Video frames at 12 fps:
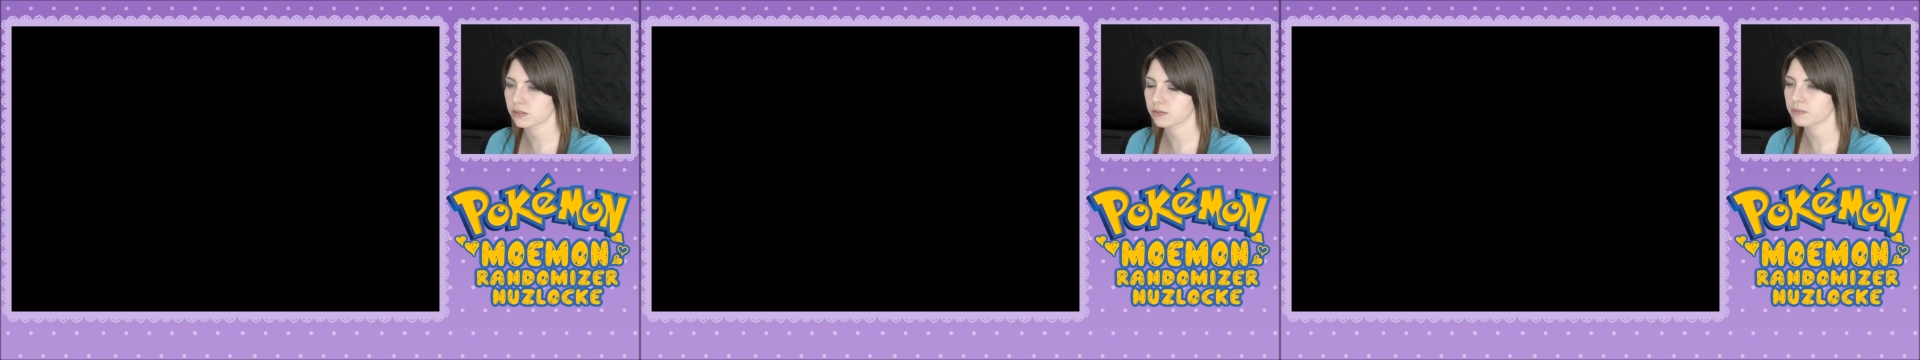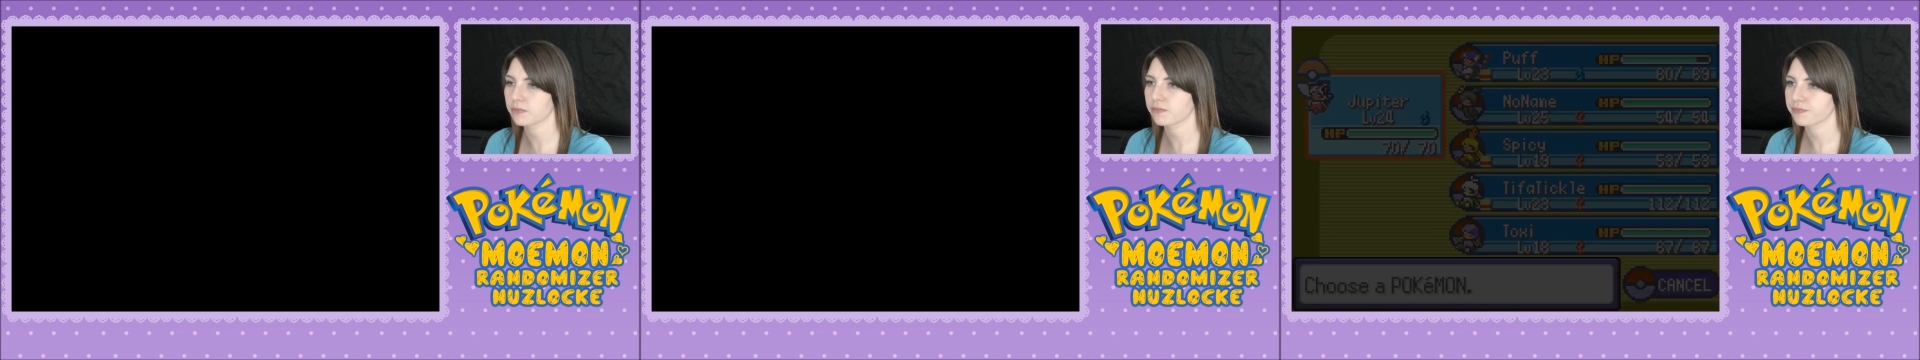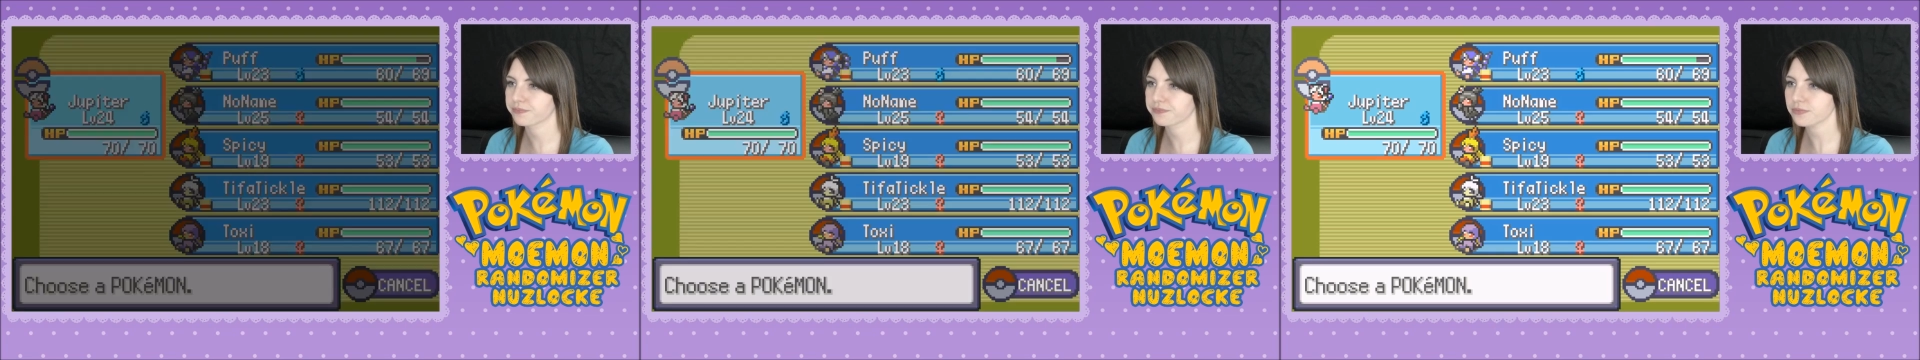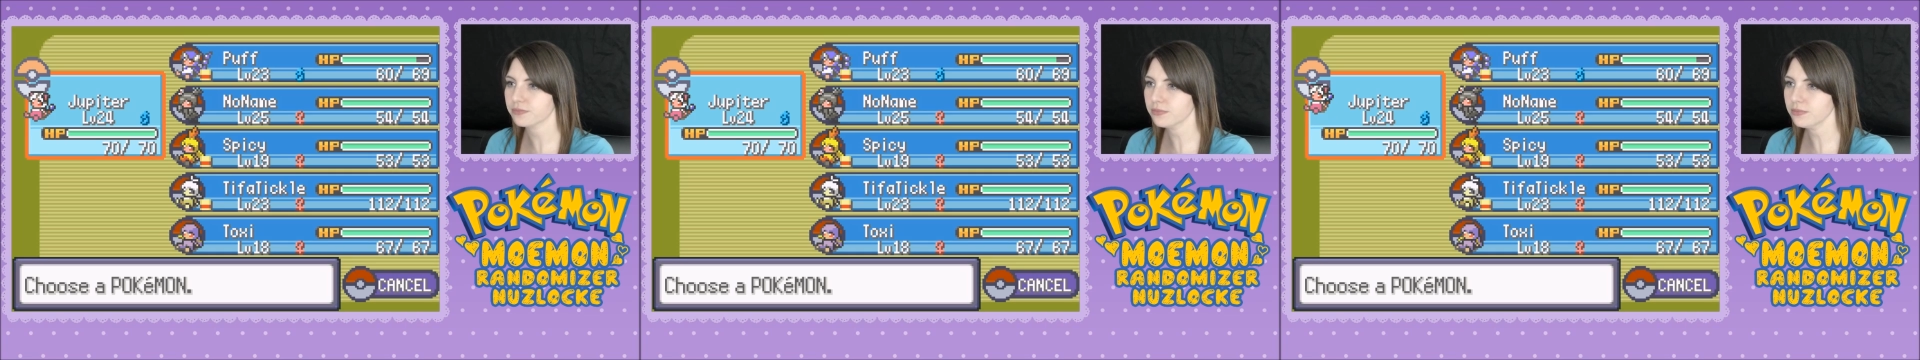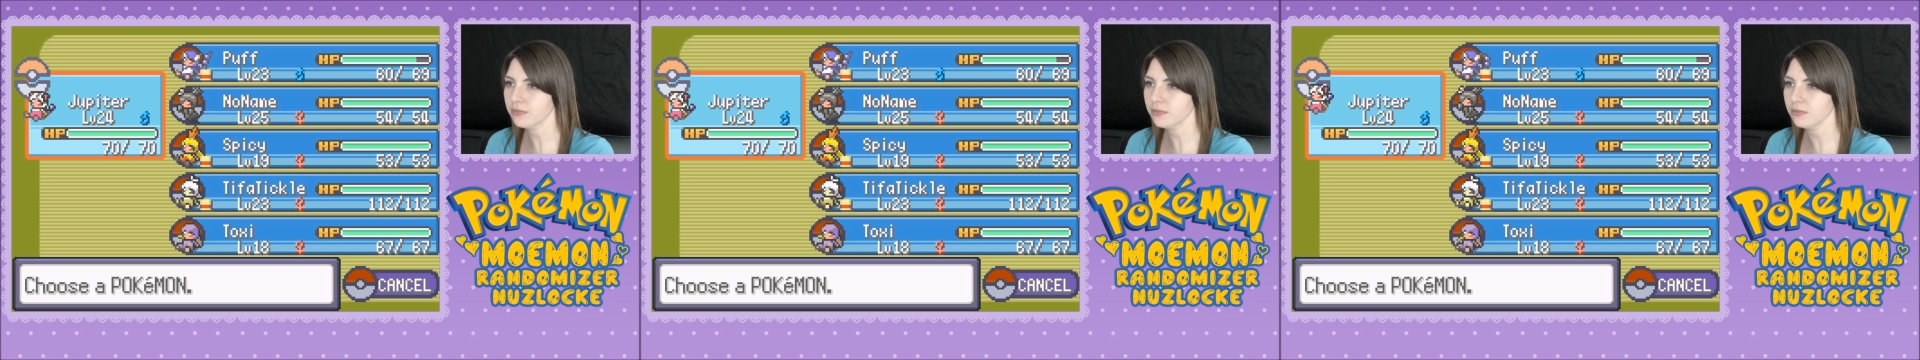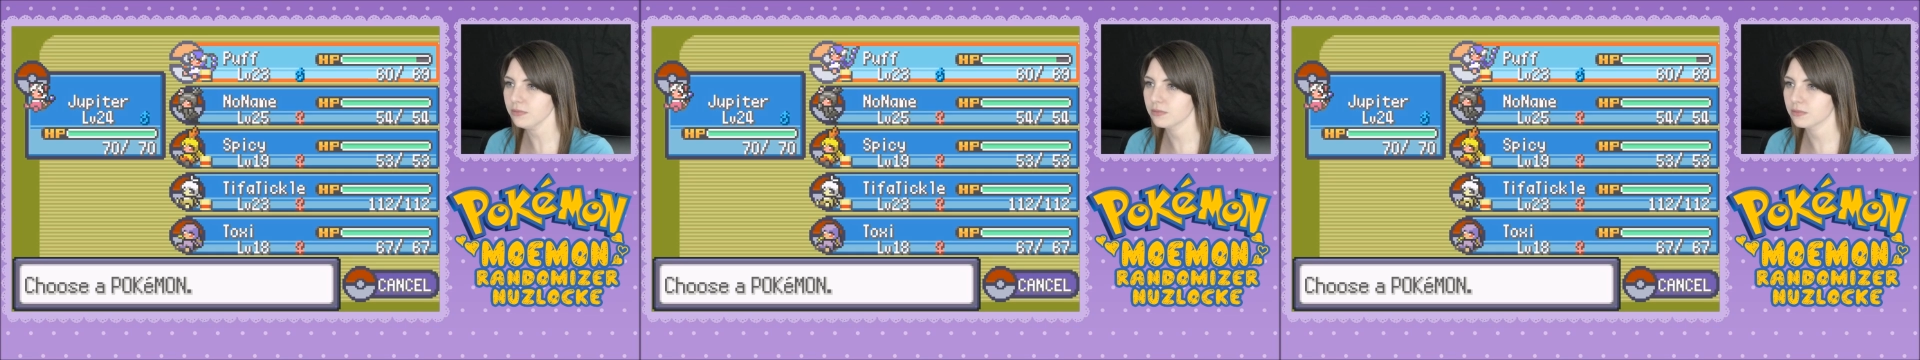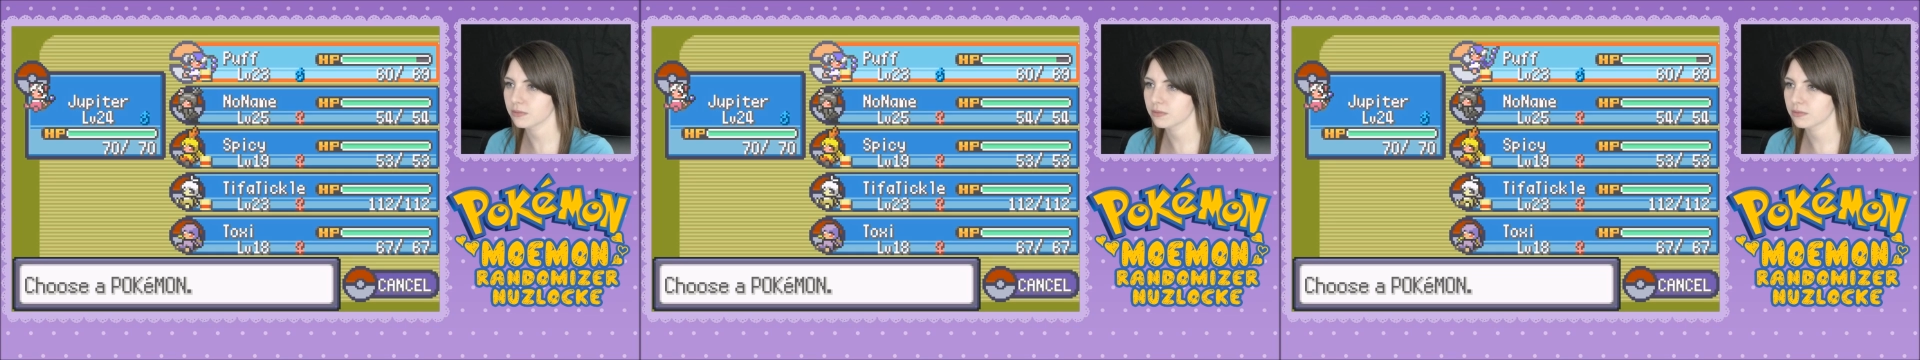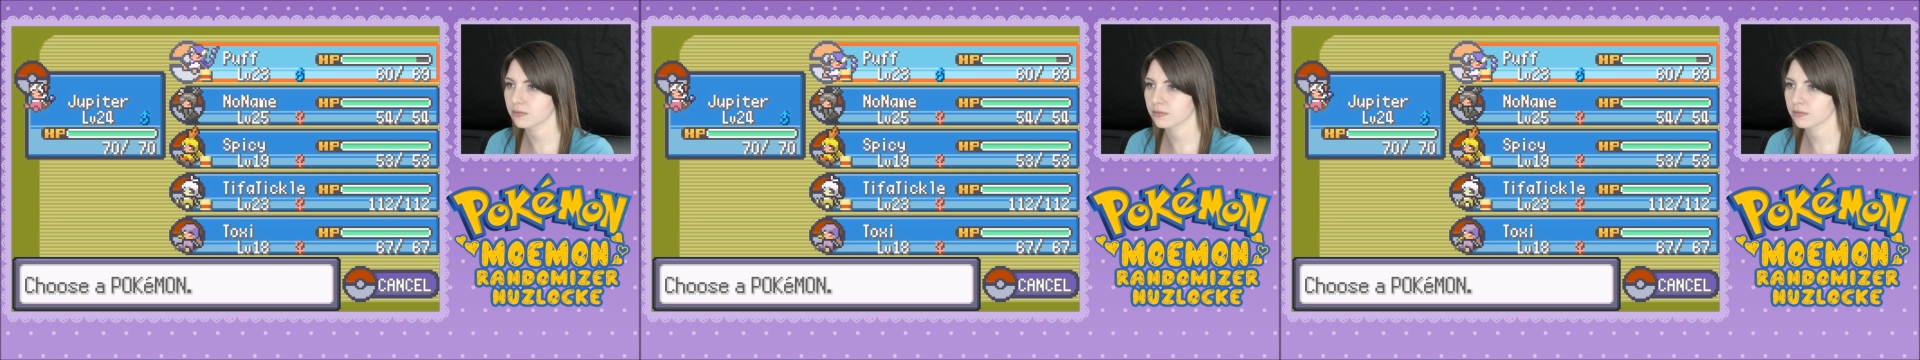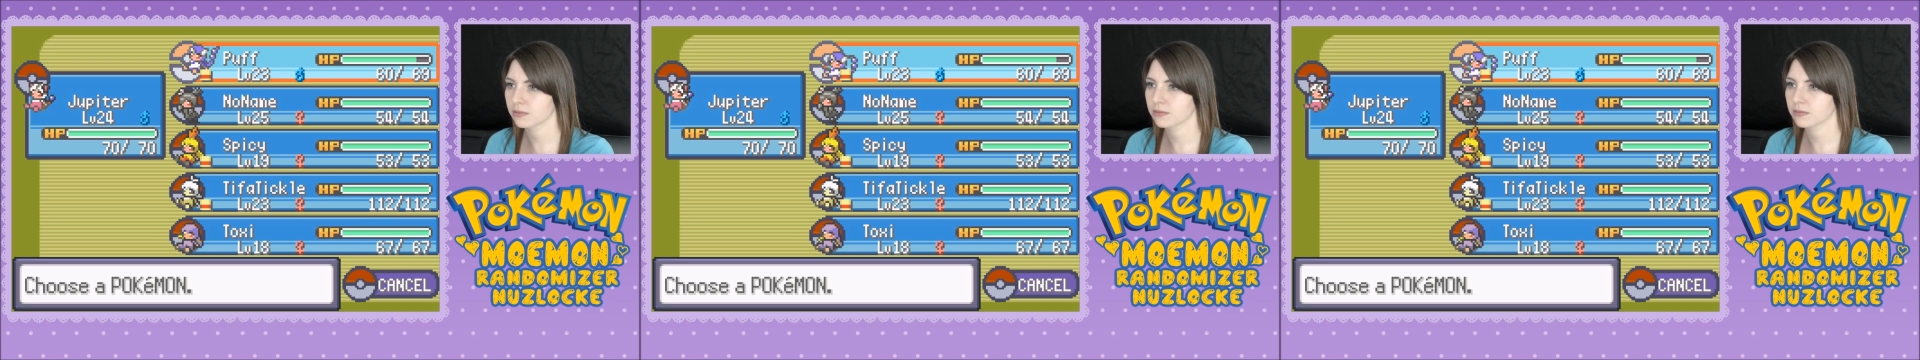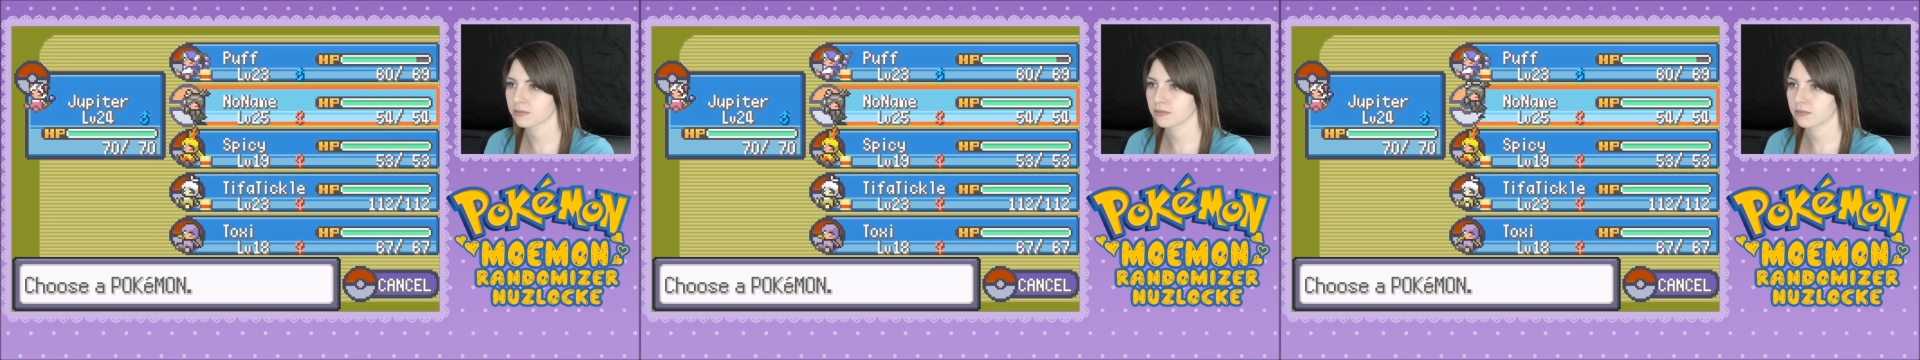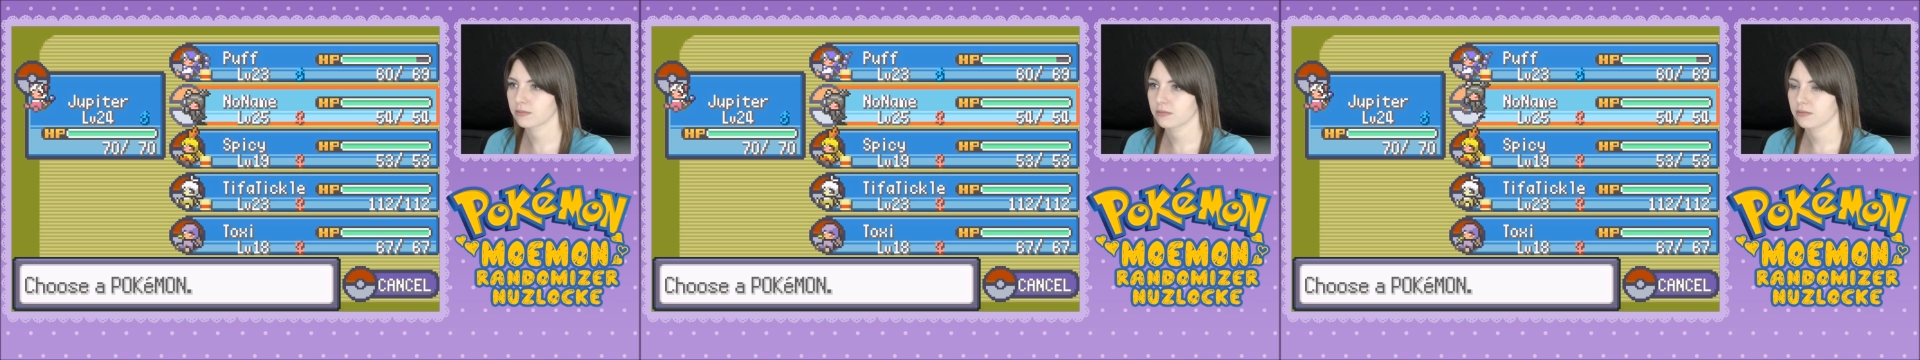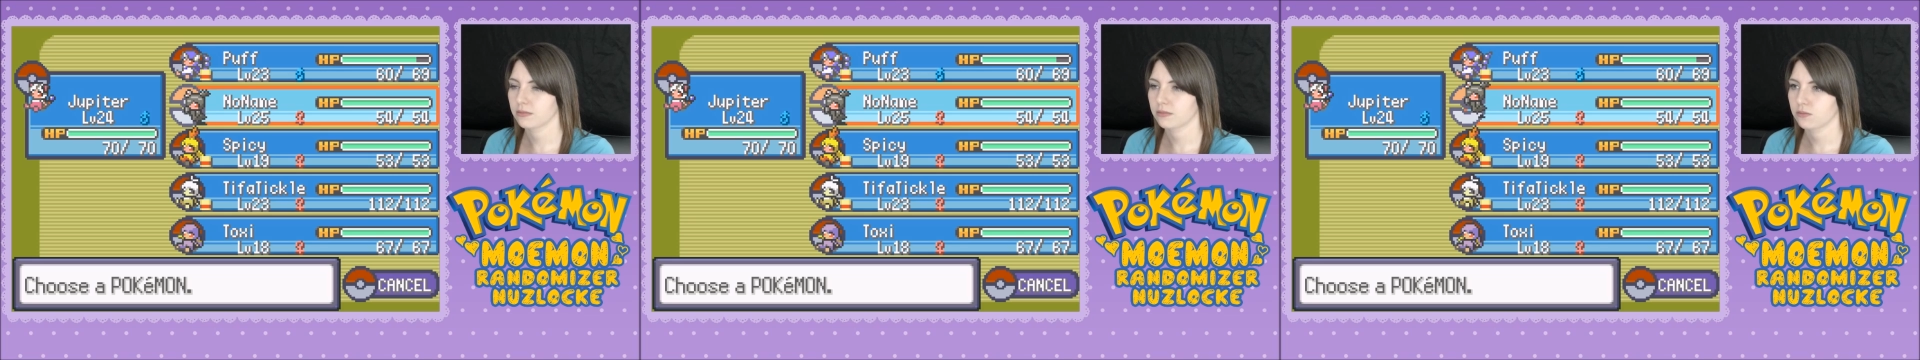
No one is speaking in this clip.